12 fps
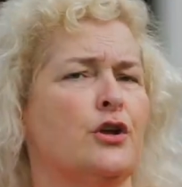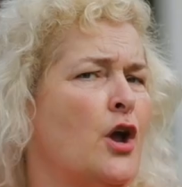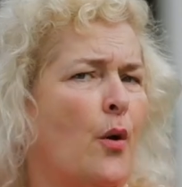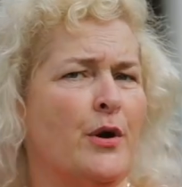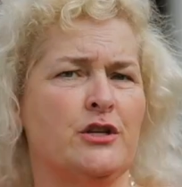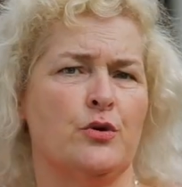
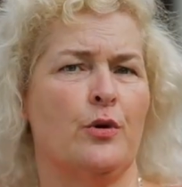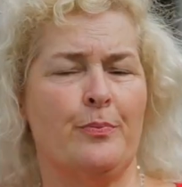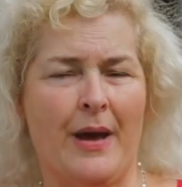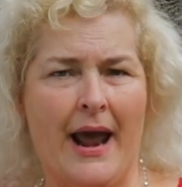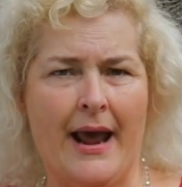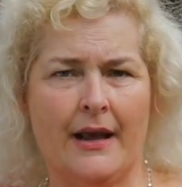going to a
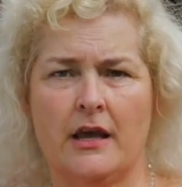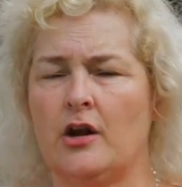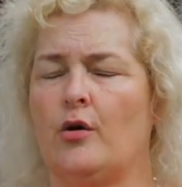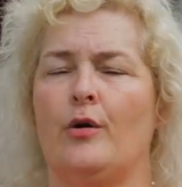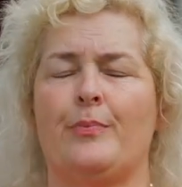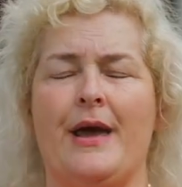bank.
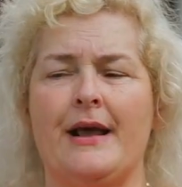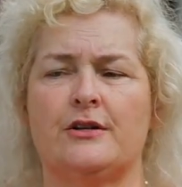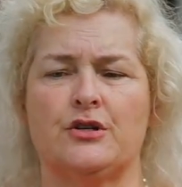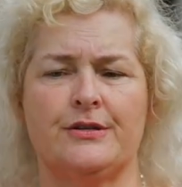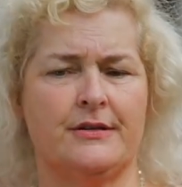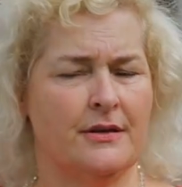A bank
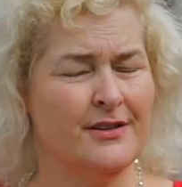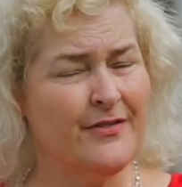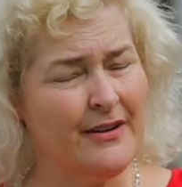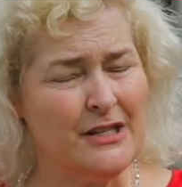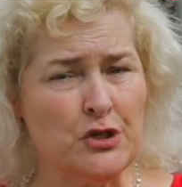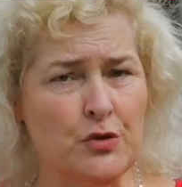just is
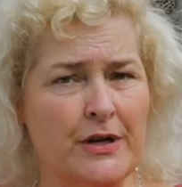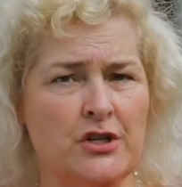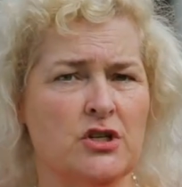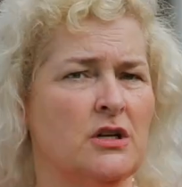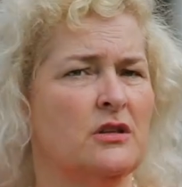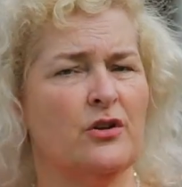very
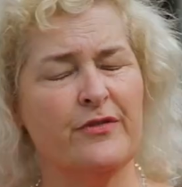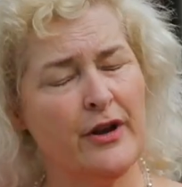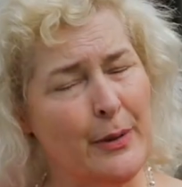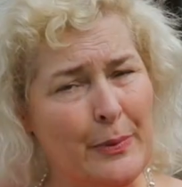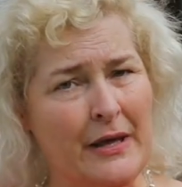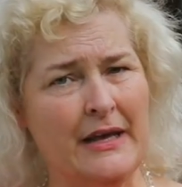stringent. They're
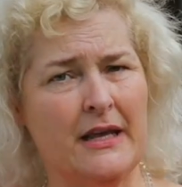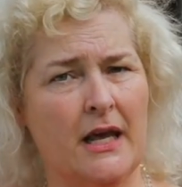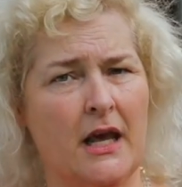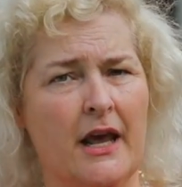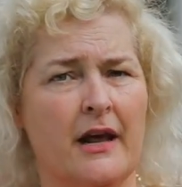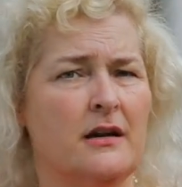very
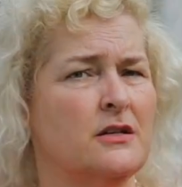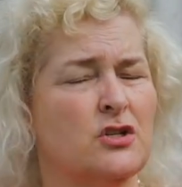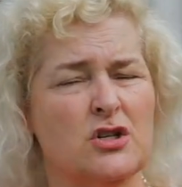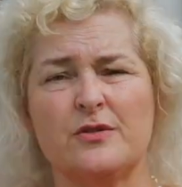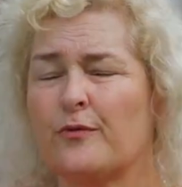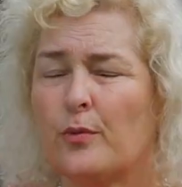picky, and it's
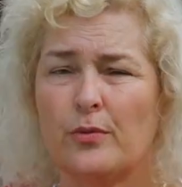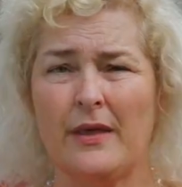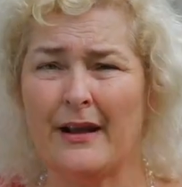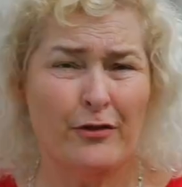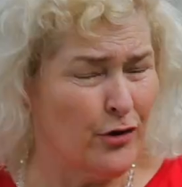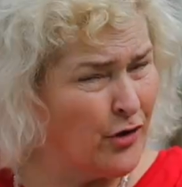just
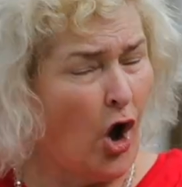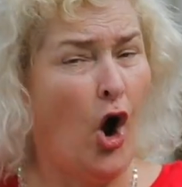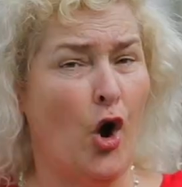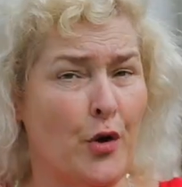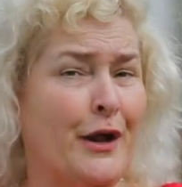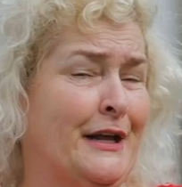they're the
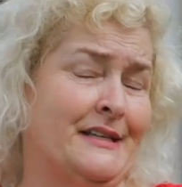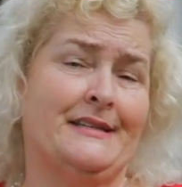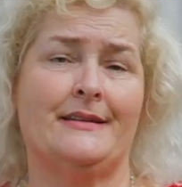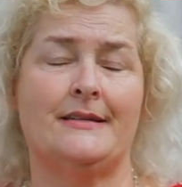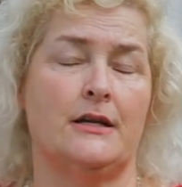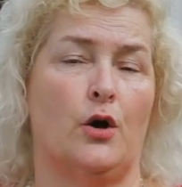hardest
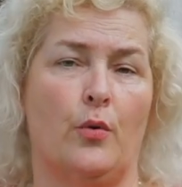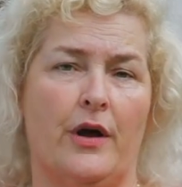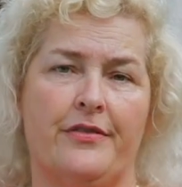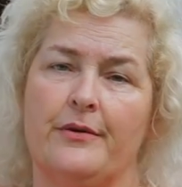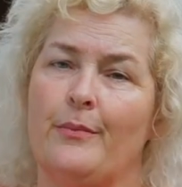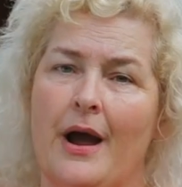to deal
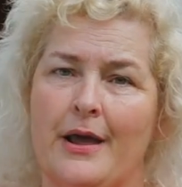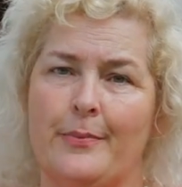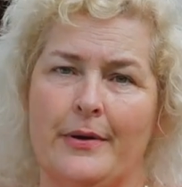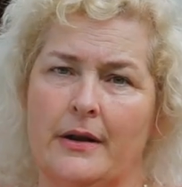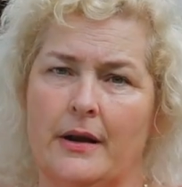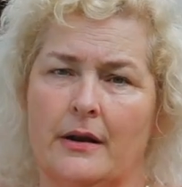with, in my
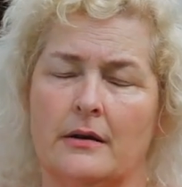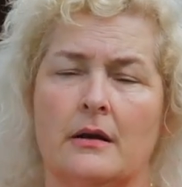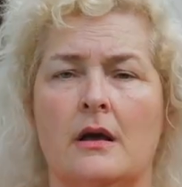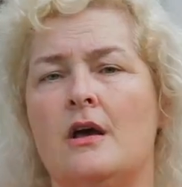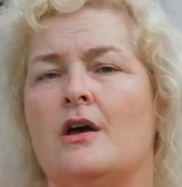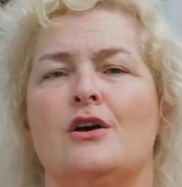opinion.
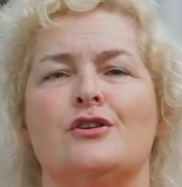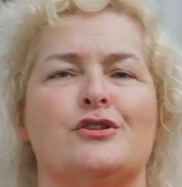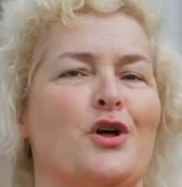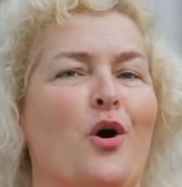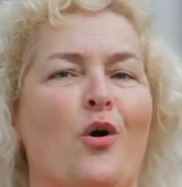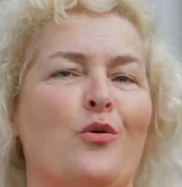
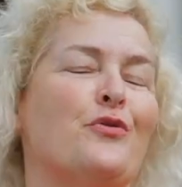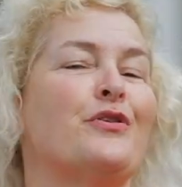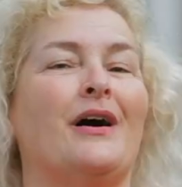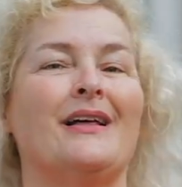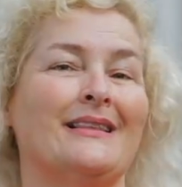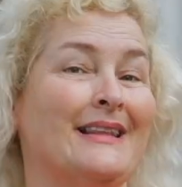So
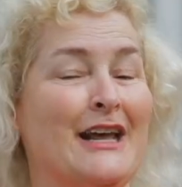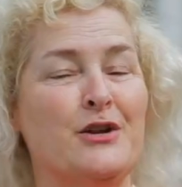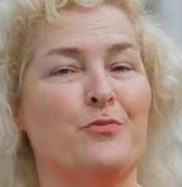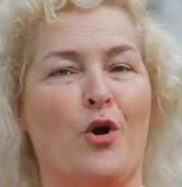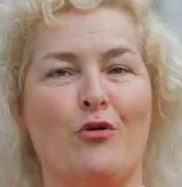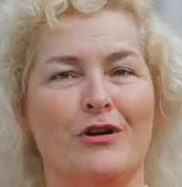the land
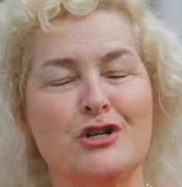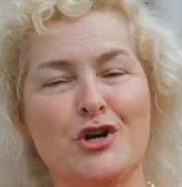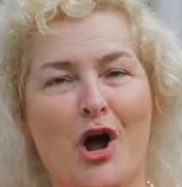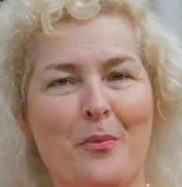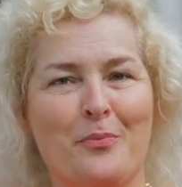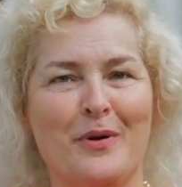brokerage
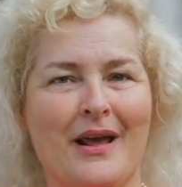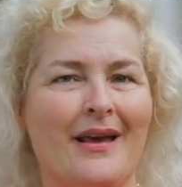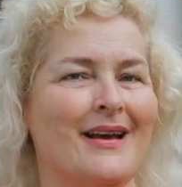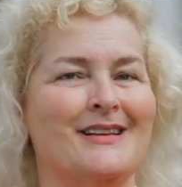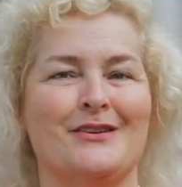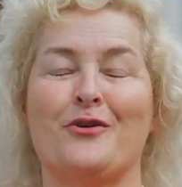company
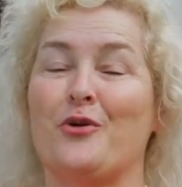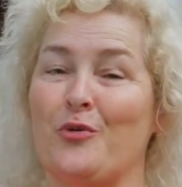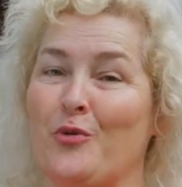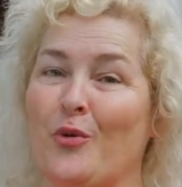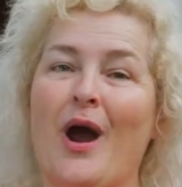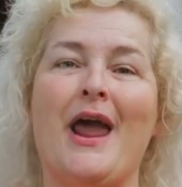is a
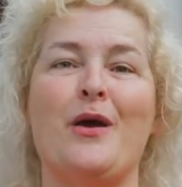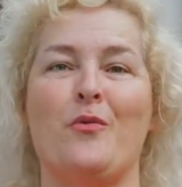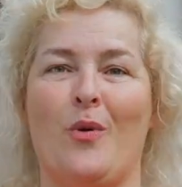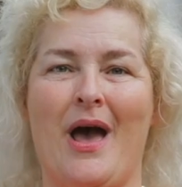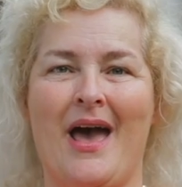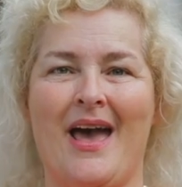great
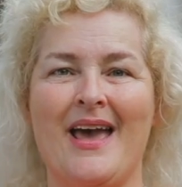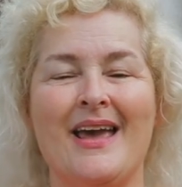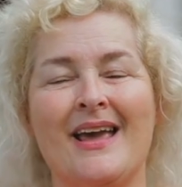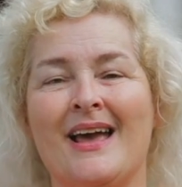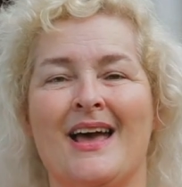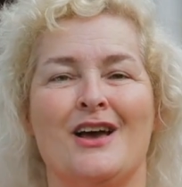
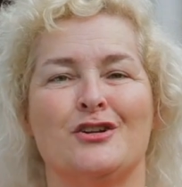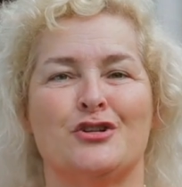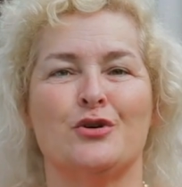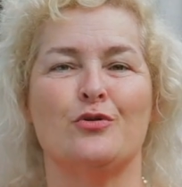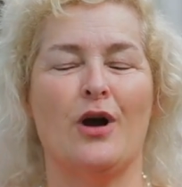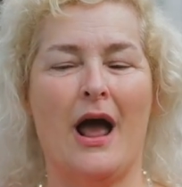way
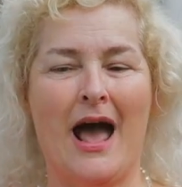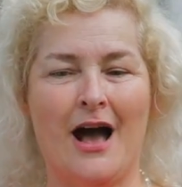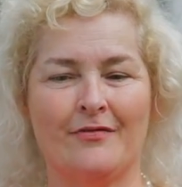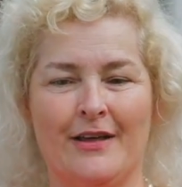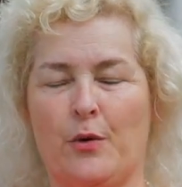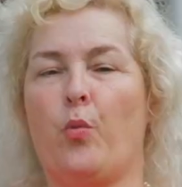to
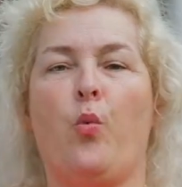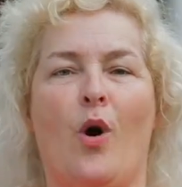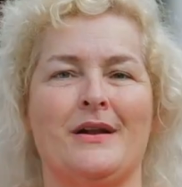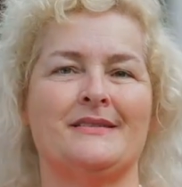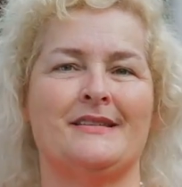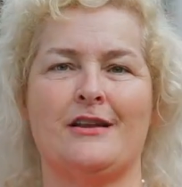have
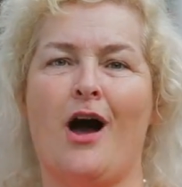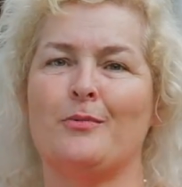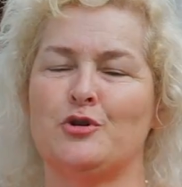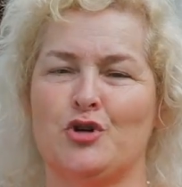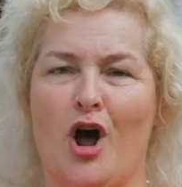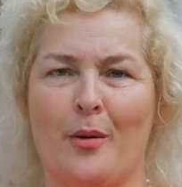one-stop
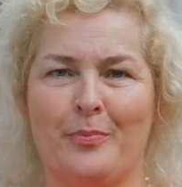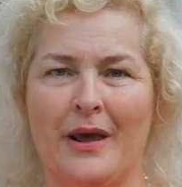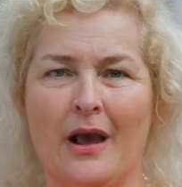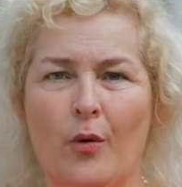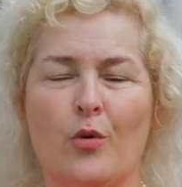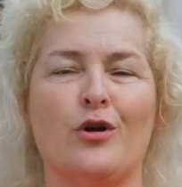
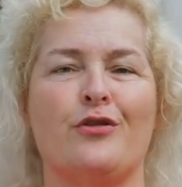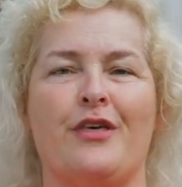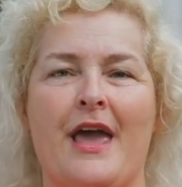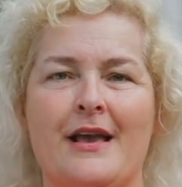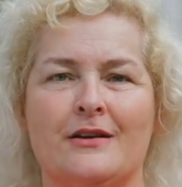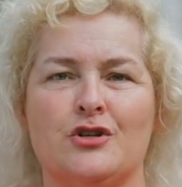shopping where
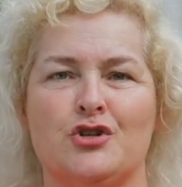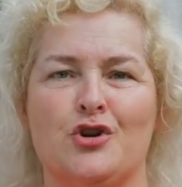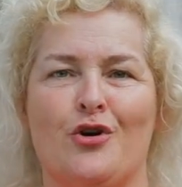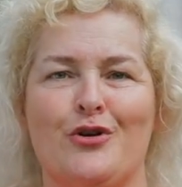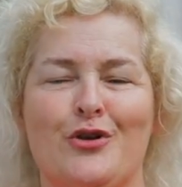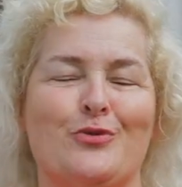they can
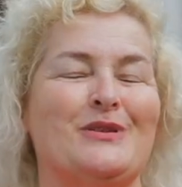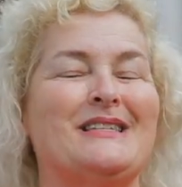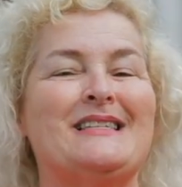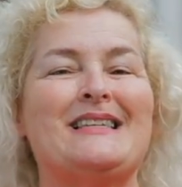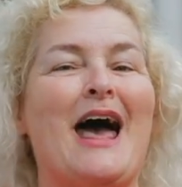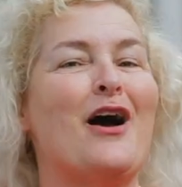show you
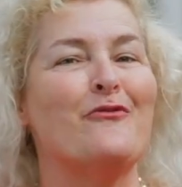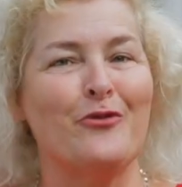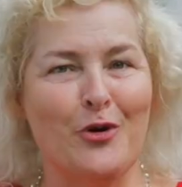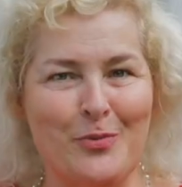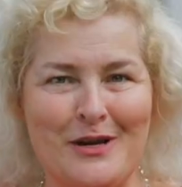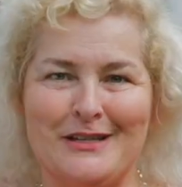
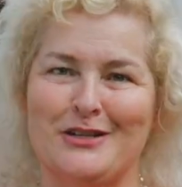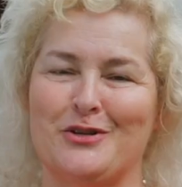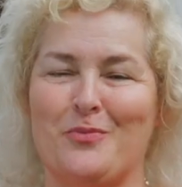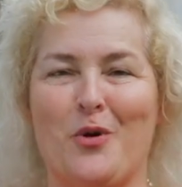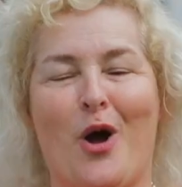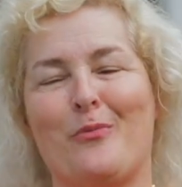several pieces
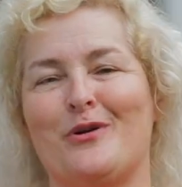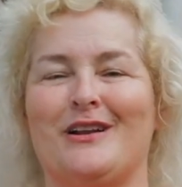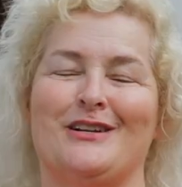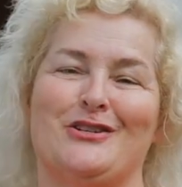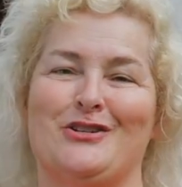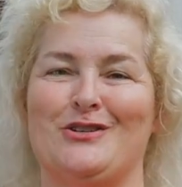of property
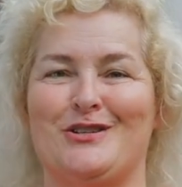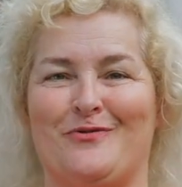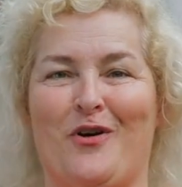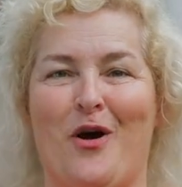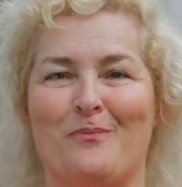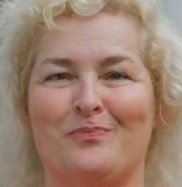to choose
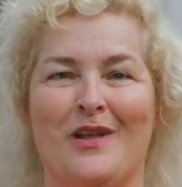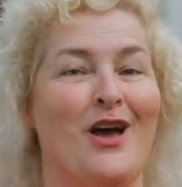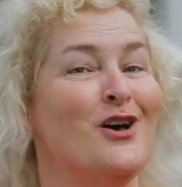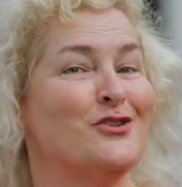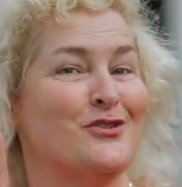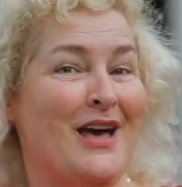from.
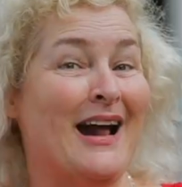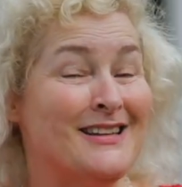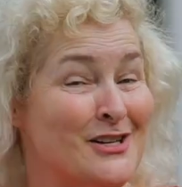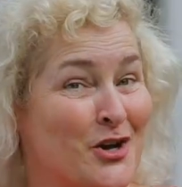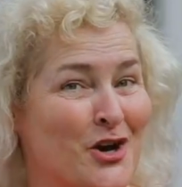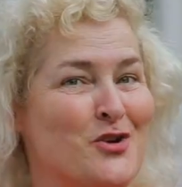So that's
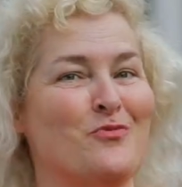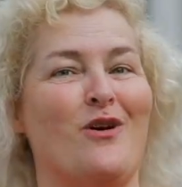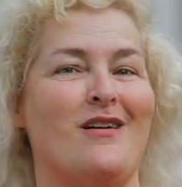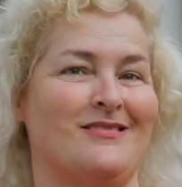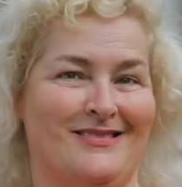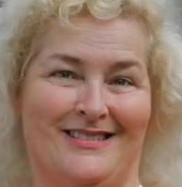a good
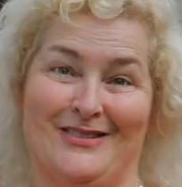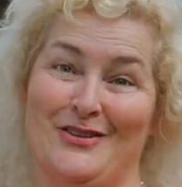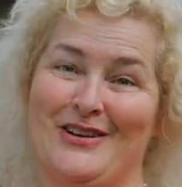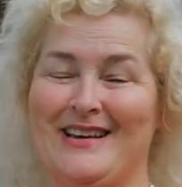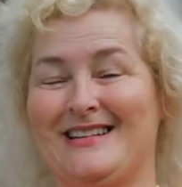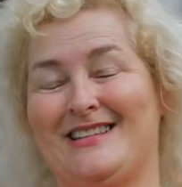one to
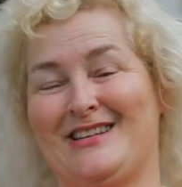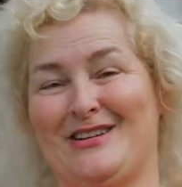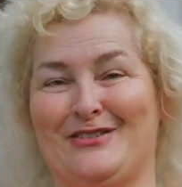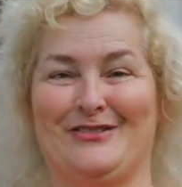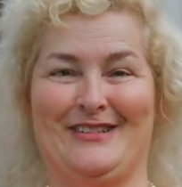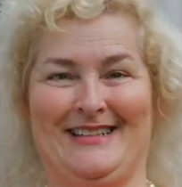look
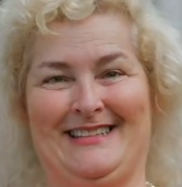into.